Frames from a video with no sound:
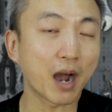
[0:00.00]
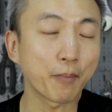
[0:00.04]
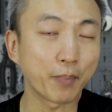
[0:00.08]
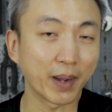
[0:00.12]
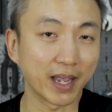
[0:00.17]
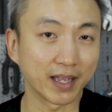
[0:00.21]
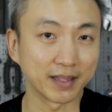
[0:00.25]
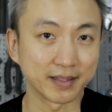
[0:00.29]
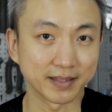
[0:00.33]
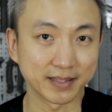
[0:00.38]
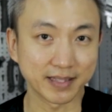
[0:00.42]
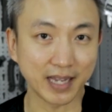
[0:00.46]
up
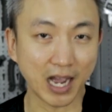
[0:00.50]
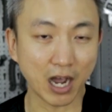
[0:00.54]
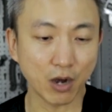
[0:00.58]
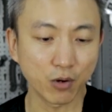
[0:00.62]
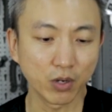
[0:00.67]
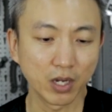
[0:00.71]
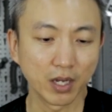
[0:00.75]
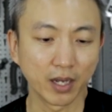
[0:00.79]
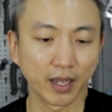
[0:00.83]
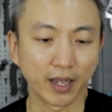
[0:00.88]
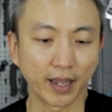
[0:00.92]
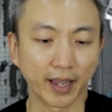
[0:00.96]
and
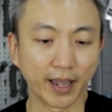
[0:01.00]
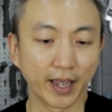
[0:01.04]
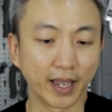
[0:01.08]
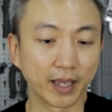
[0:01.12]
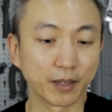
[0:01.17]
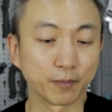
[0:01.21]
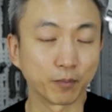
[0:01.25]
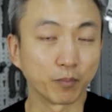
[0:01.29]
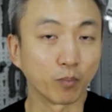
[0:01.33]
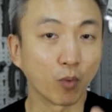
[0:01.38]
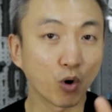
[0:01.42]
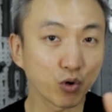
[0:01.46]
down,
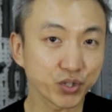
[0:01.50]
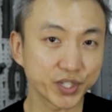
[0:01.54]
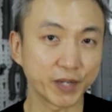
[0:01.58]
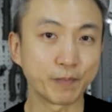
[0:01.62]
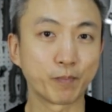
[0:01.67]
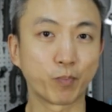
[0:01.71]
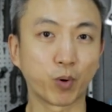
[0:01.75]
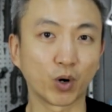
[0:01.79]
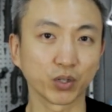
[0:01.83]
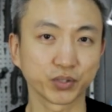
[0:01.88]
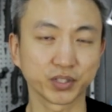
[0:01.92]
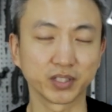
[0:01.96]
and most
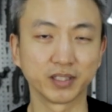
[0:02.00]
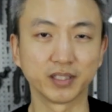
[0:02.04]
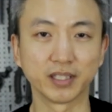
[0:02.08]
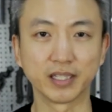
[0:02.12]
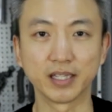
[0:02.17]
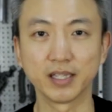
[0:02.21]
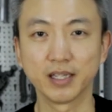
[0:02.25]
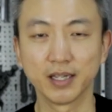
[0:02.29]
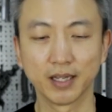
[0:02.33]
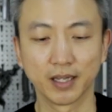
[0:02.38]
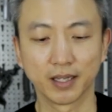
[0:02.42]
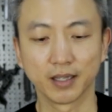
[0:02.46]

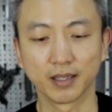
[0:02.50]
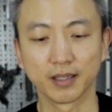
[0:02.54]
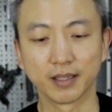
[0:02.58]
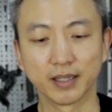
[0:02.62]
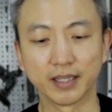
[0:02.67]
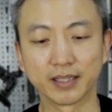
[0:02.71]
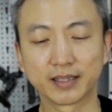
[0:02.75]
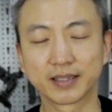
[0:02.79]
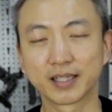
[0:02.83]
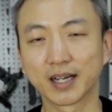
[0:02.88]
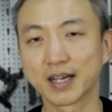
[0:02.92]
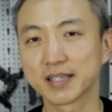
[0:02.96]
importantly,
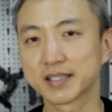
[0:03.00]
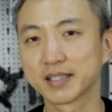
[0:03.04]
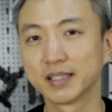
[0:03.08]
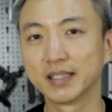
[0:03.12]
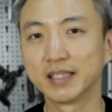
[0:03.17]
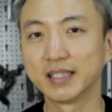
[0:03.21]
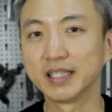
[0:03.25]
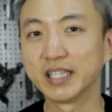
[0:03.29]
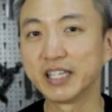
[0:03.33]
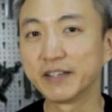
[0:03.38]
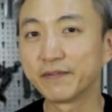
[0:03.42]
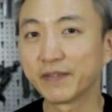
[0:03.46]
it
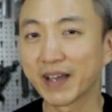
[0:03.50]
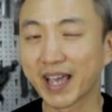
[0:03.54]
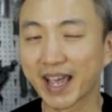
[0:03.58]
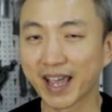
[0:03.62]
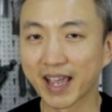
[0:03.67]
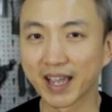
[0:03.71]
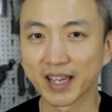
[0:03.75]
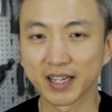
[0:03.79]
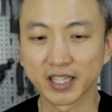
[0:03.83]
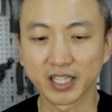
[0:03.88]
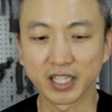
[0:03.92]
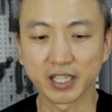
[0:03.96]
doesn't leave
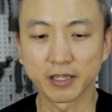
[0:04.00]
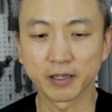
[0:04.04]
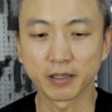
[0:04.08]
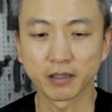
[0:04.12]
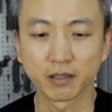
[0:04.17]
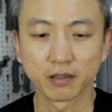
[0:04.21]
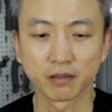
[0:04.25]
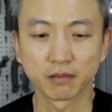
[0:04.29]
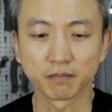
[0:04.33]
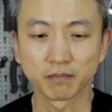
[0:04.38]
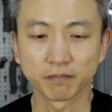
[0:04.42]
any